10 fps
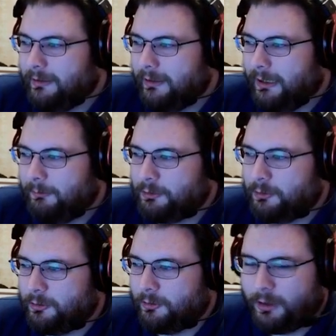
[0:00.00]

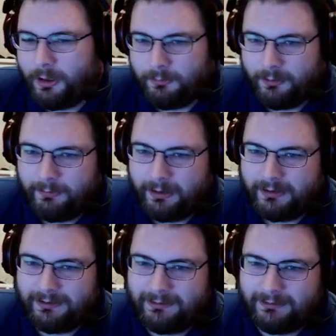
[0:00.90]
amateur or humble
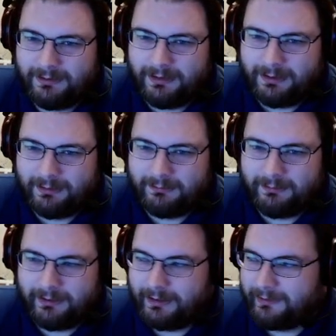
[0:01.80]
opinion on
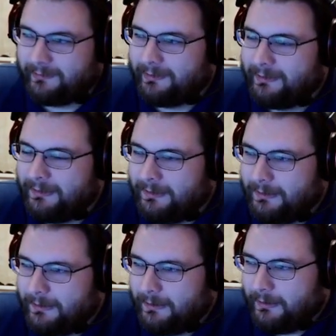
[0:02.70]
things.
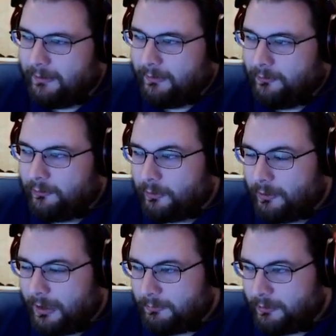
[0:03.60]
So
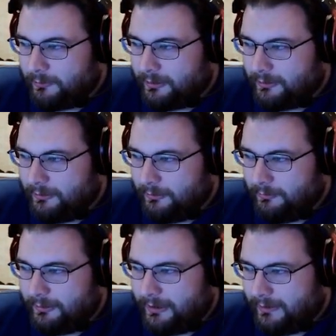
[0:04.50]
I'm going to
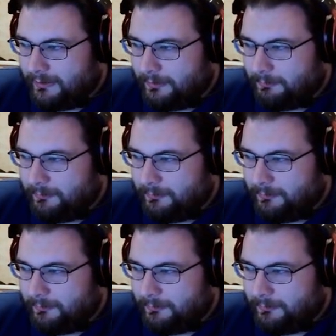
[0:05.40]
take up